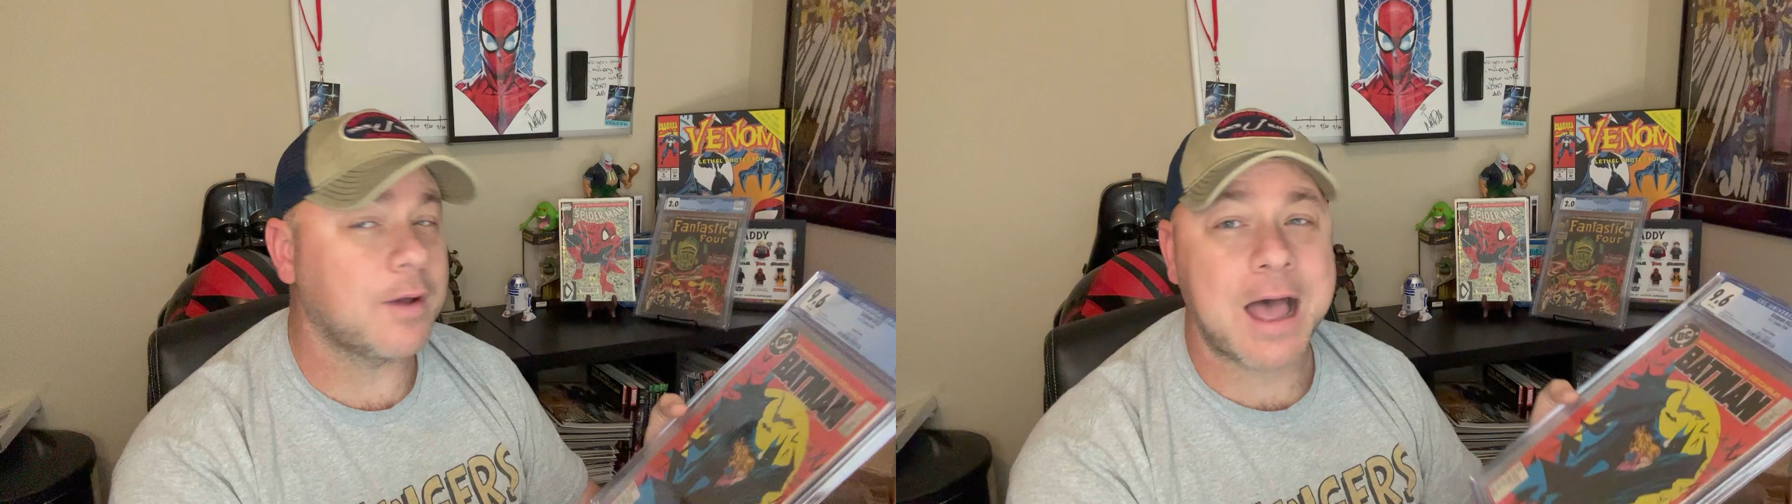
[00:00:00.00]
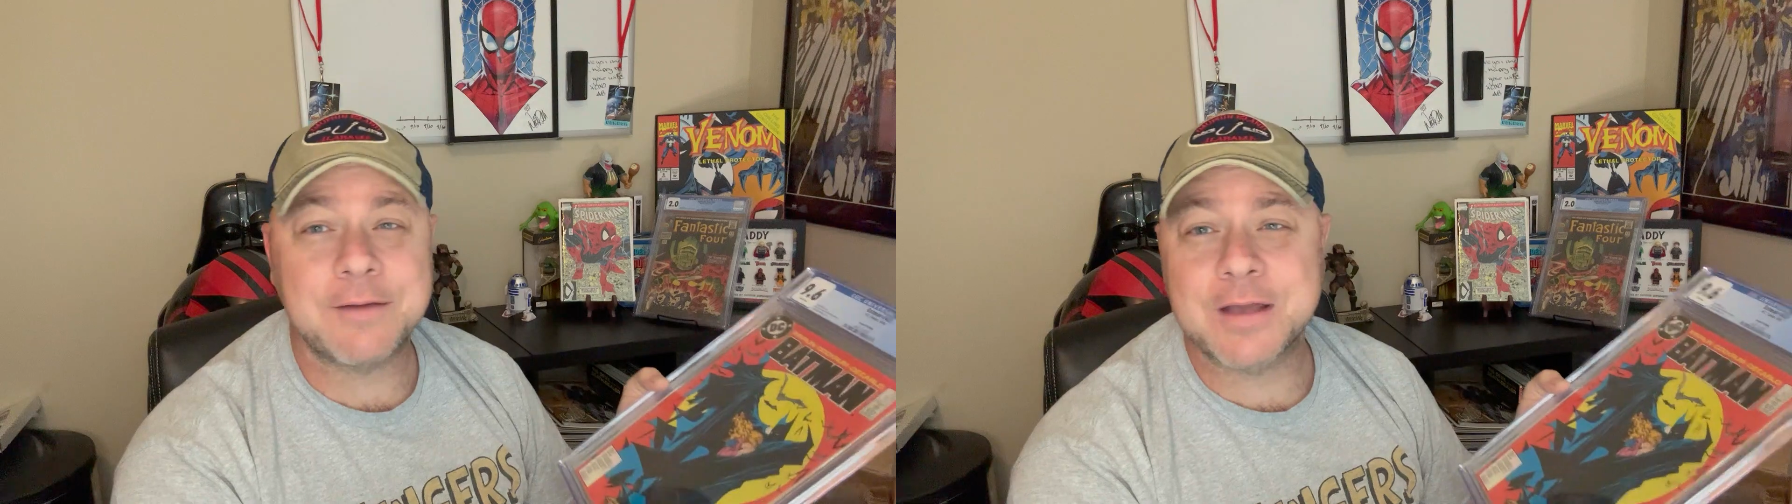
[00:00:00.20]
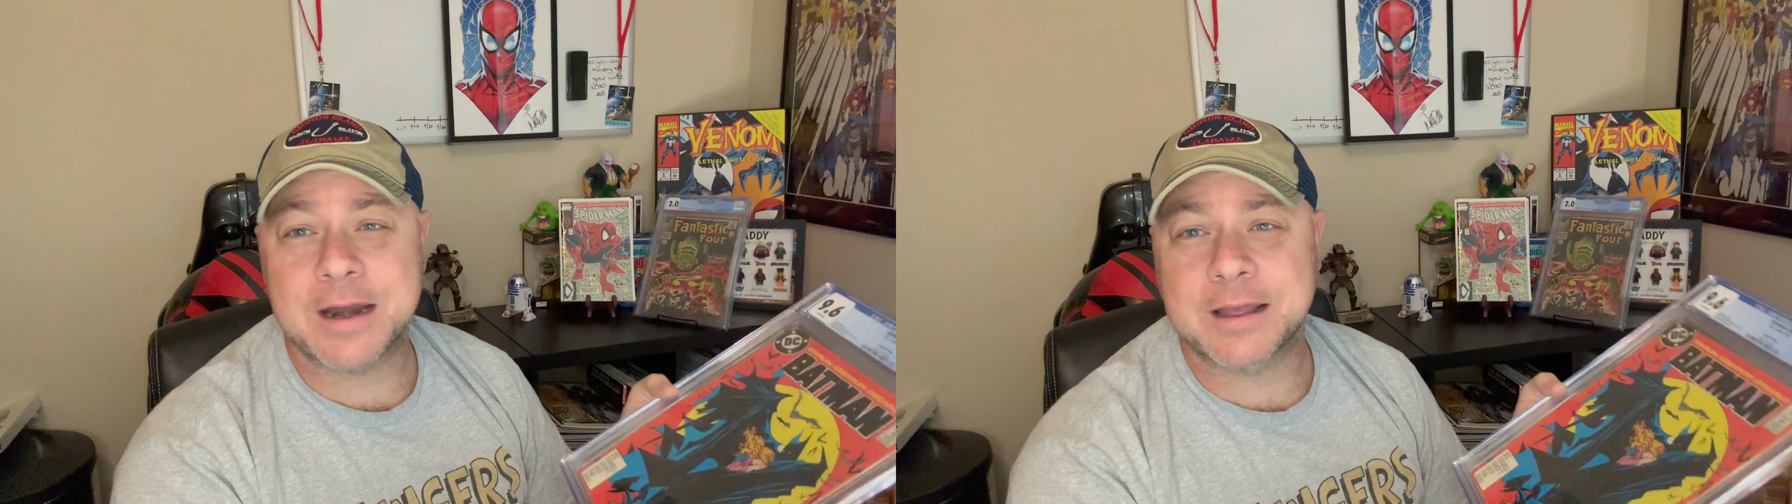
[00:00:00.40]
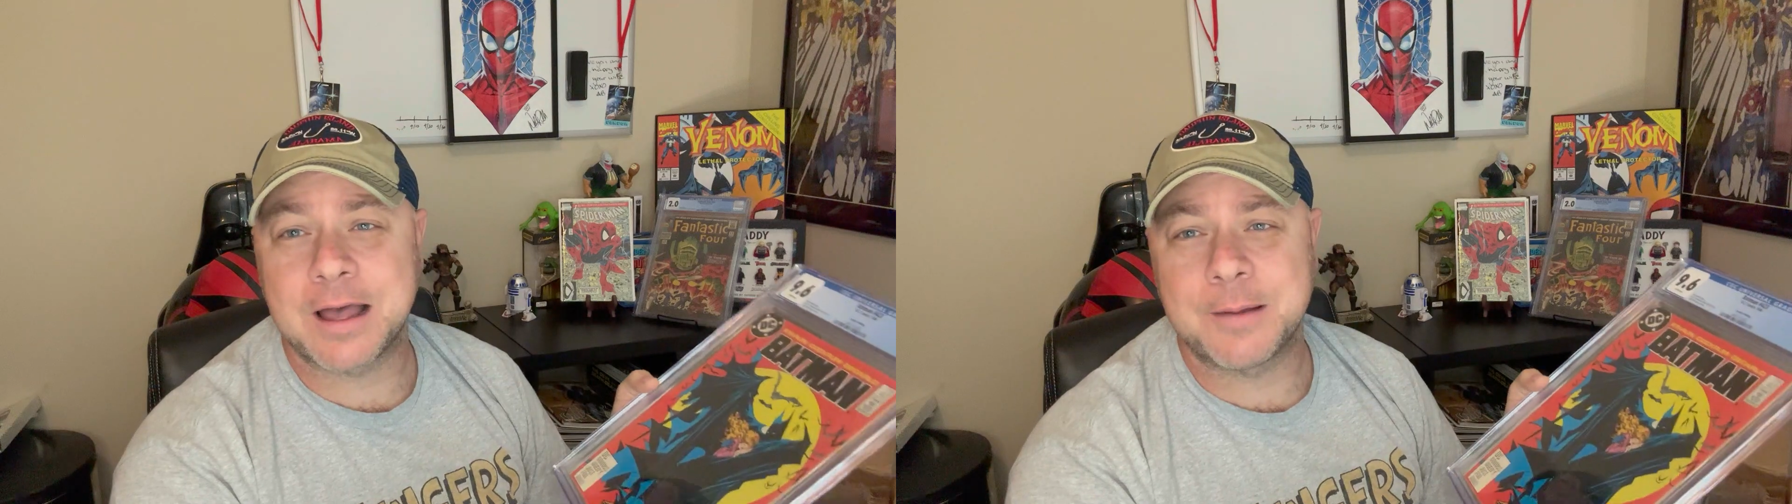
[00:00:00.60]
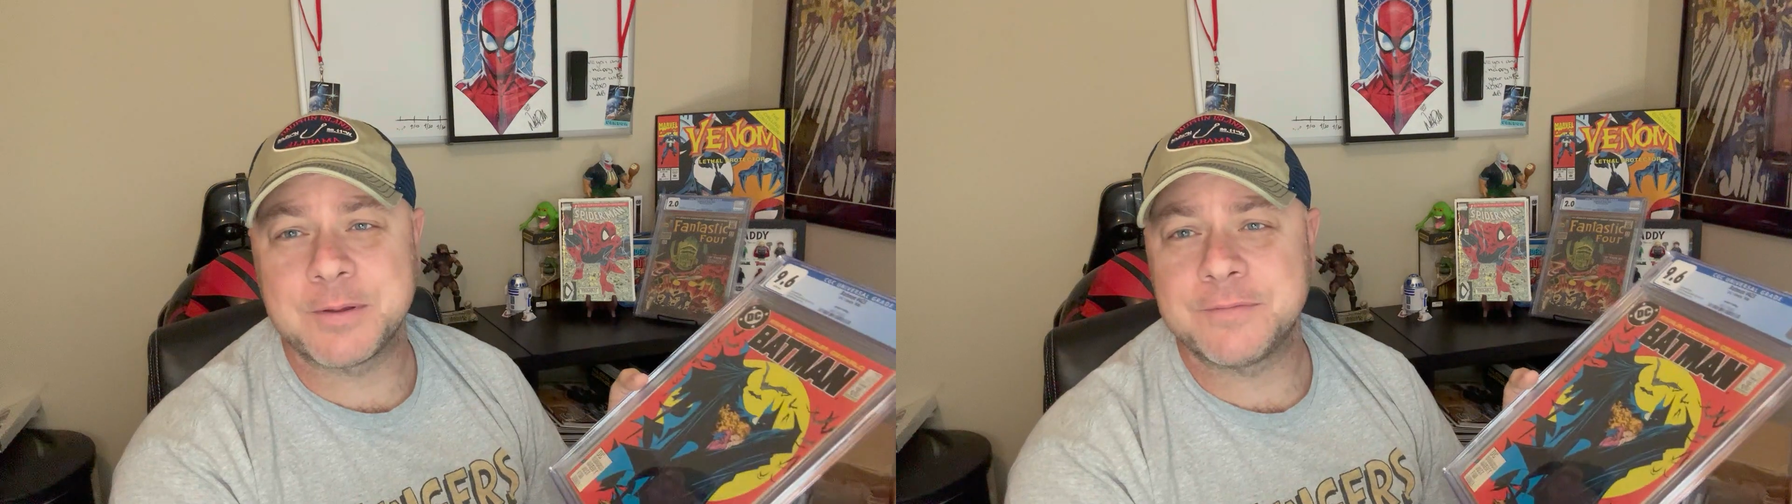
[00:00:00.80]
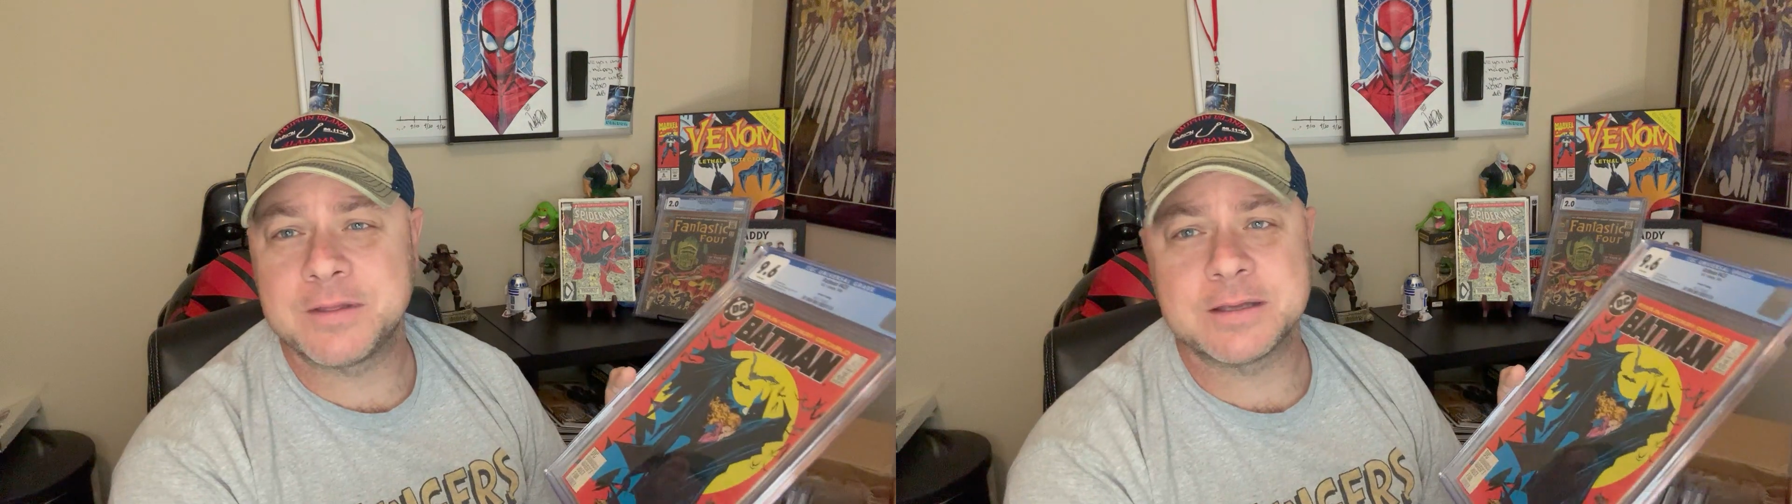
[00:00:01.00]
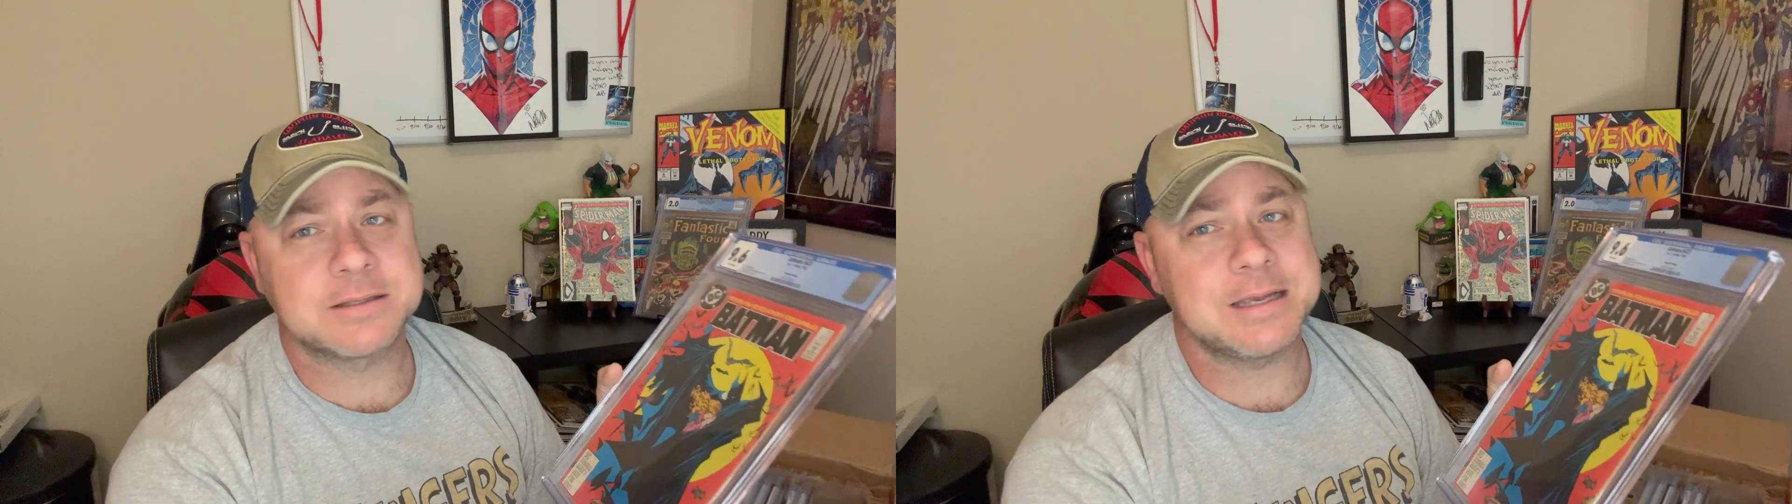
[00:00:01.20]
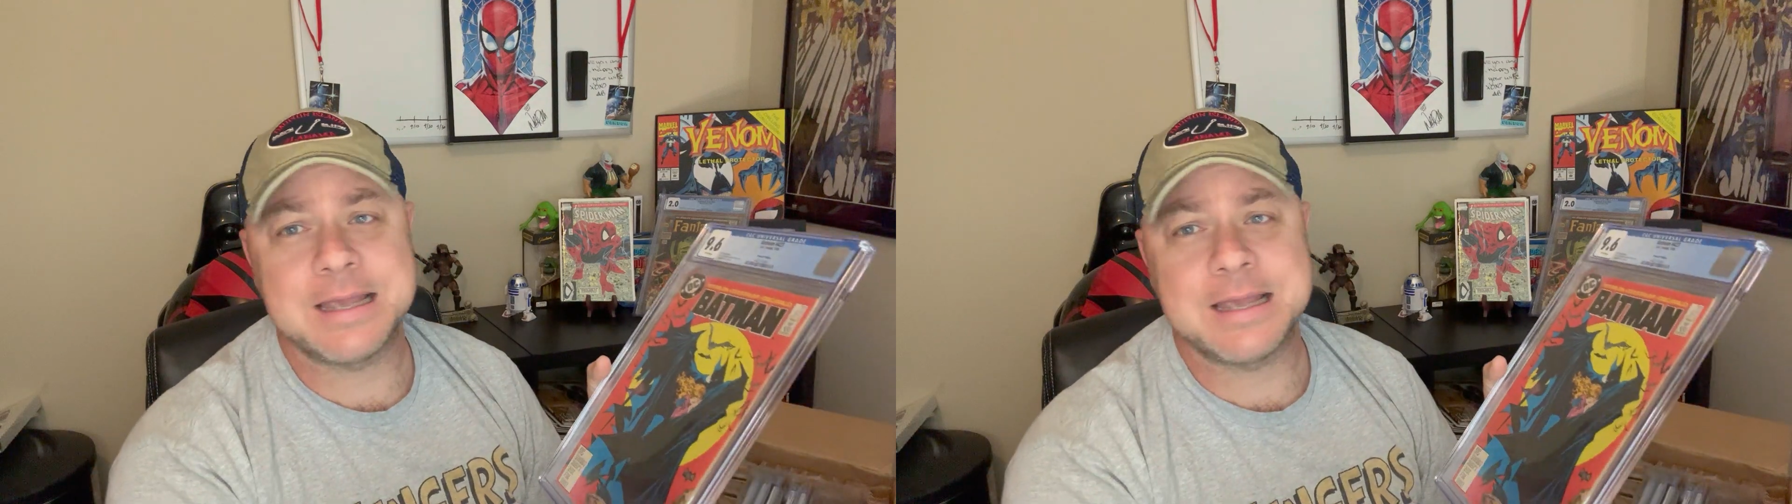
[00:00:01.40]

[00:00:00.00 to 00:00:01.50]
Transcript: I've got a copy of this.